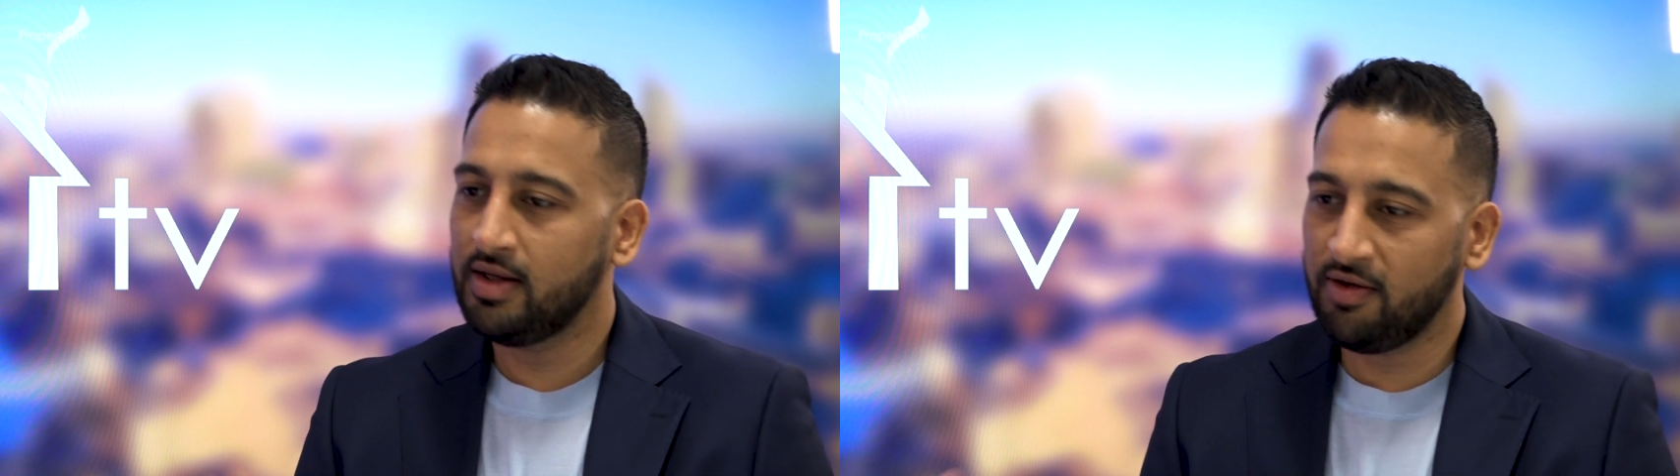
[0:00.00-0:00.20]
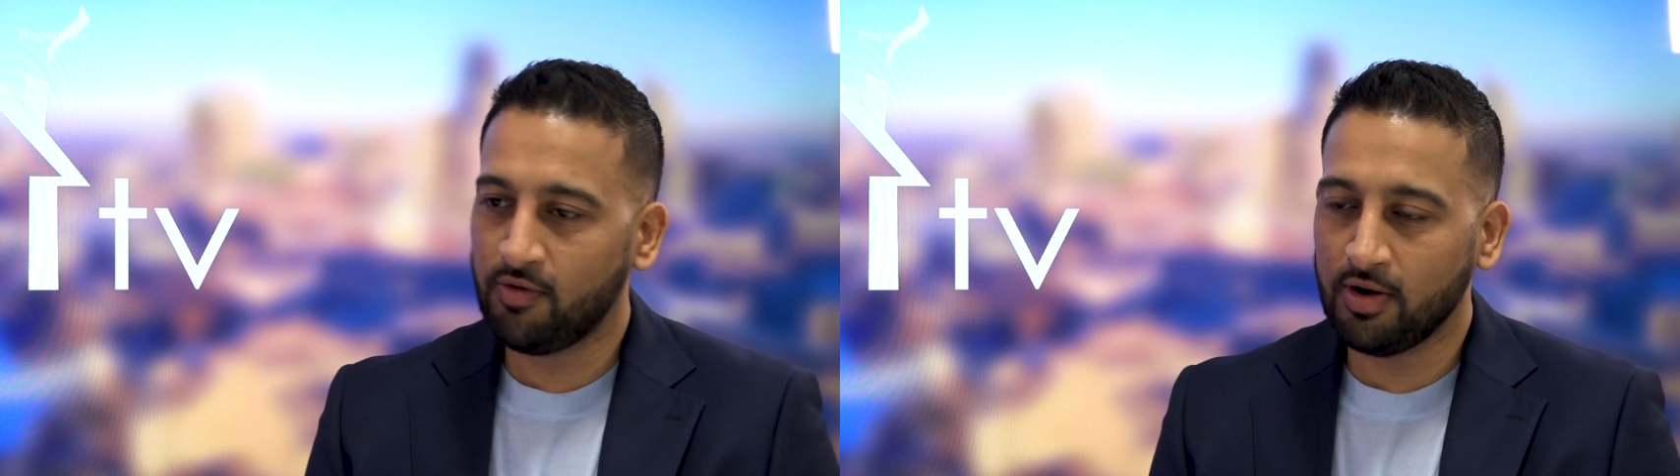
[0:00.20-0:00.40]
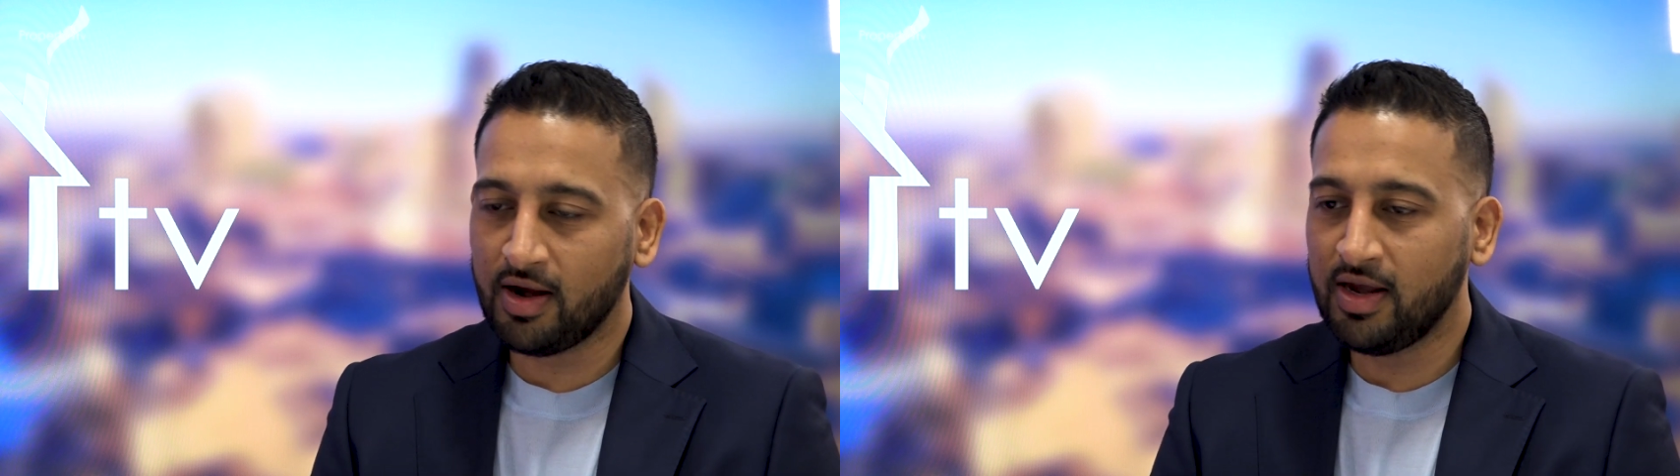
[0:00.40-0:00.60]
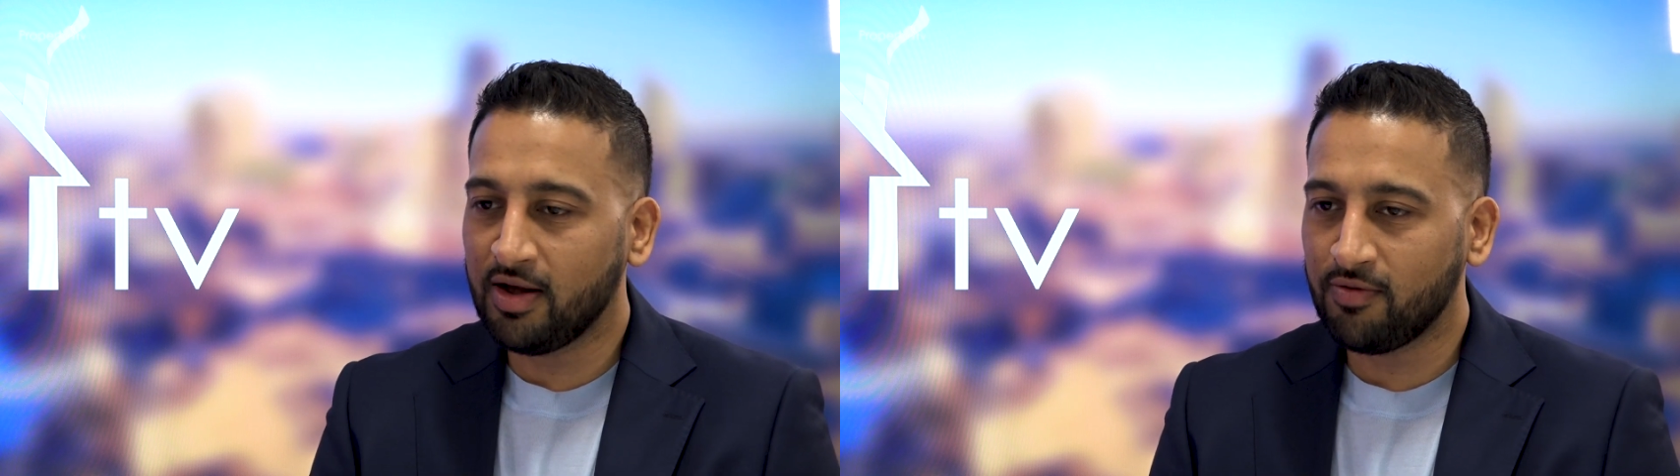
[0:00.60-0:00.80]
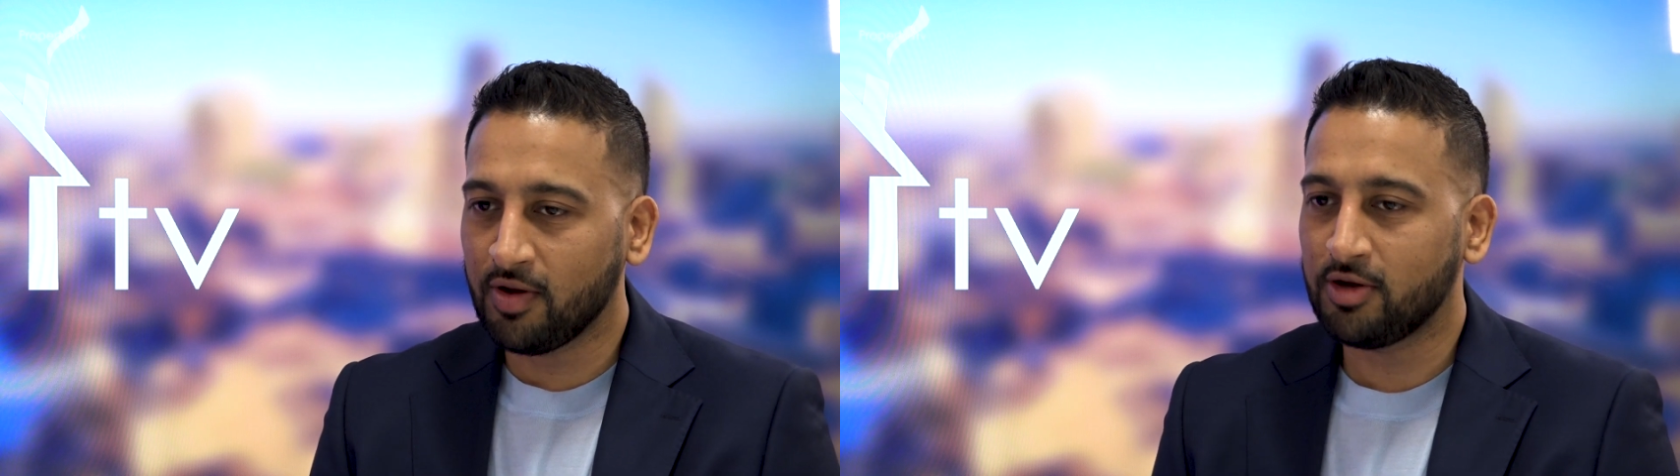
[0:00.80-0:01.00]
If you're lucky
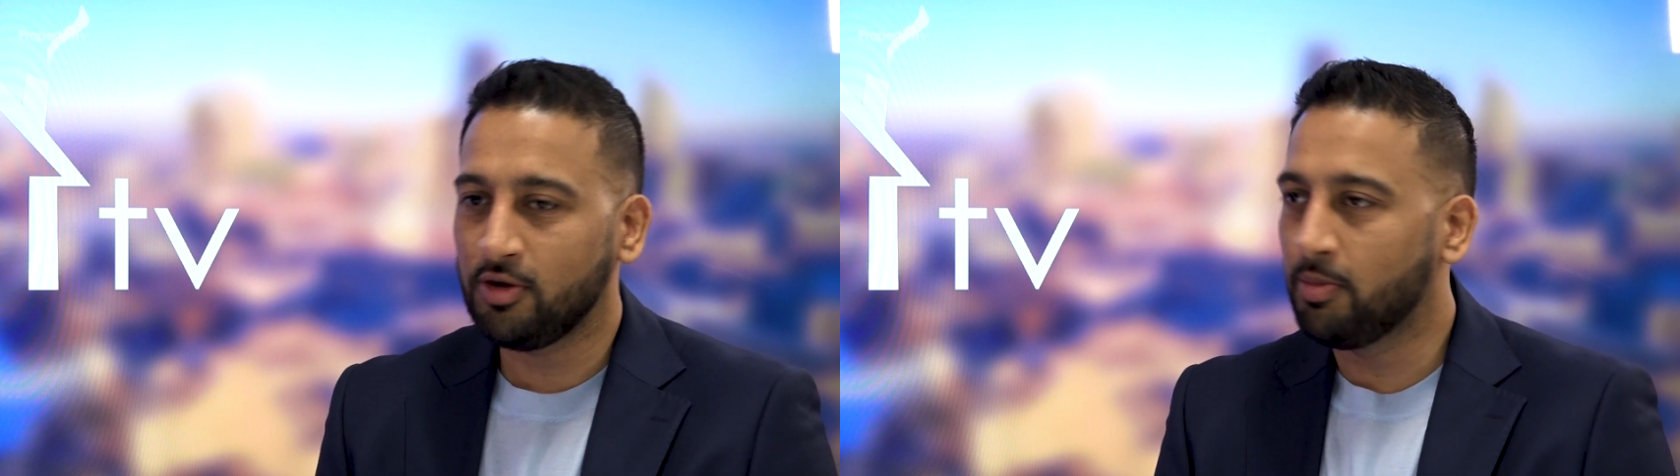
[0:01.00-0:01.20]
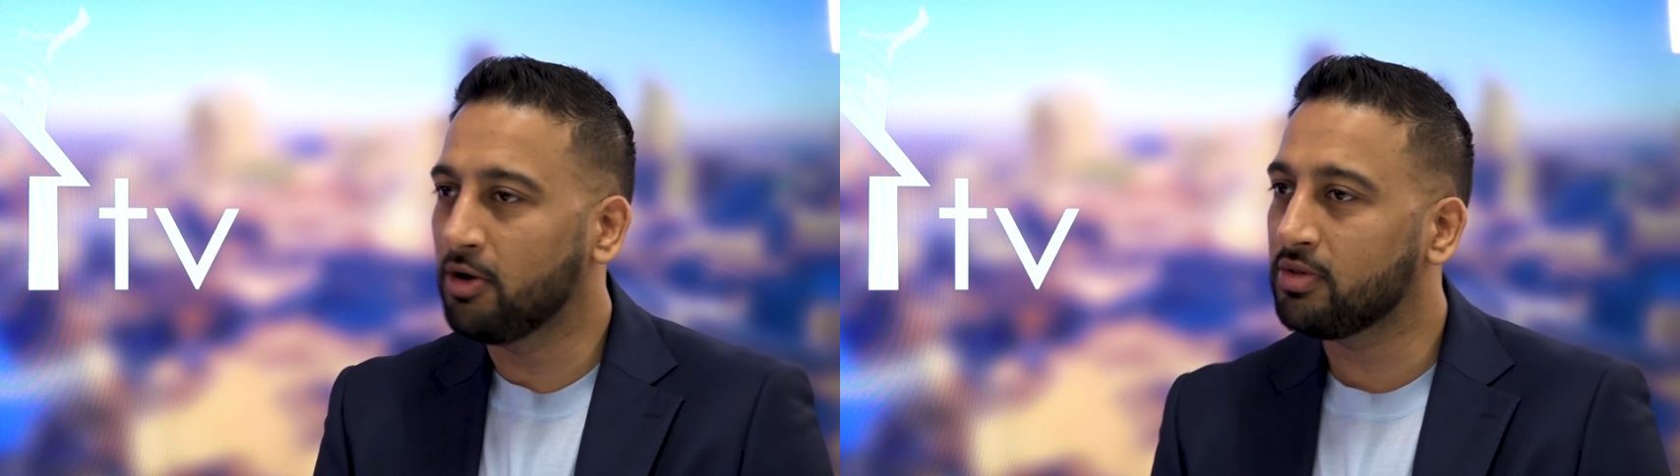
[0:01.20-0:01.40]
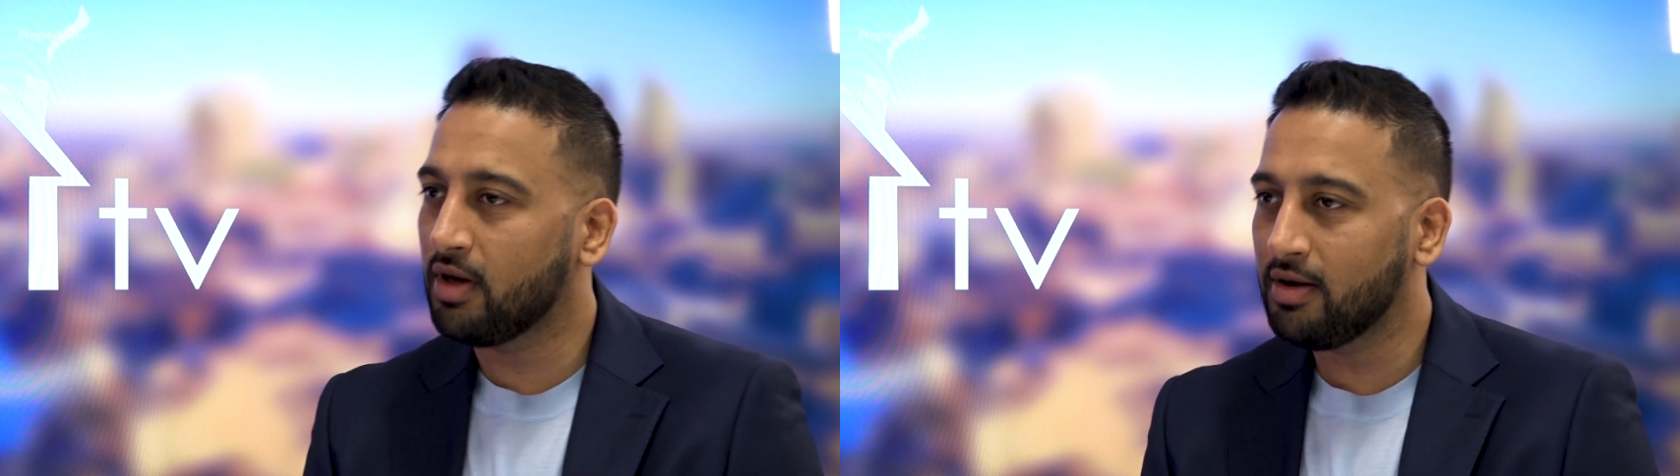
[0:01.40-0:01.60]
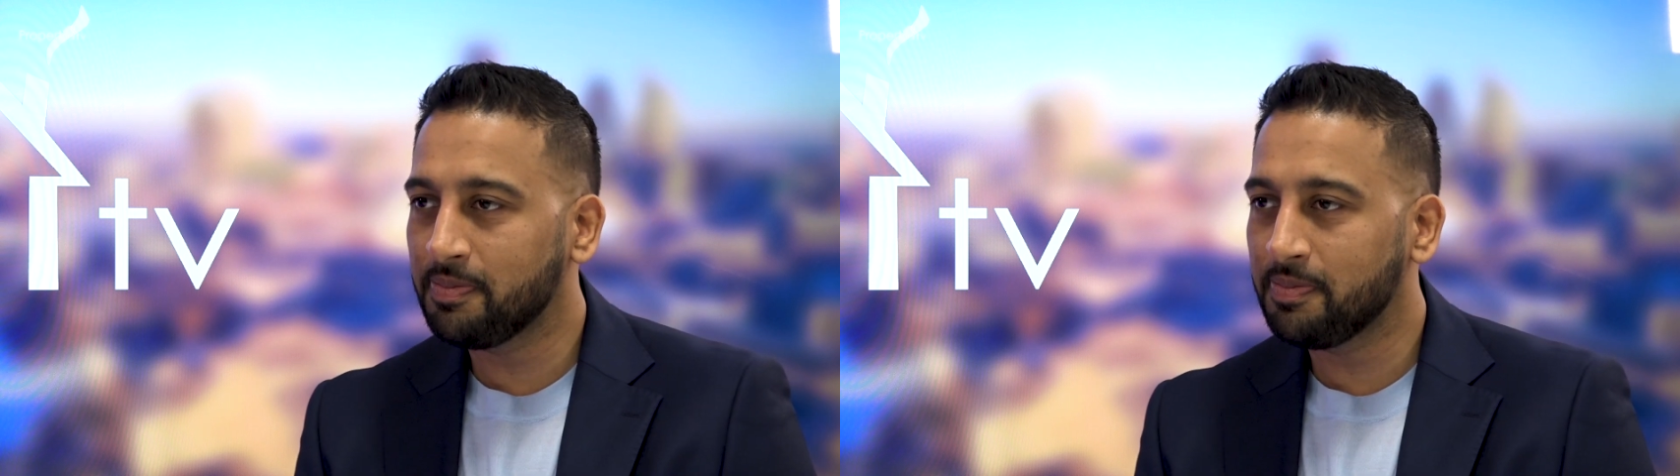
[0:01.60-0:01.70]
enough, like you both are,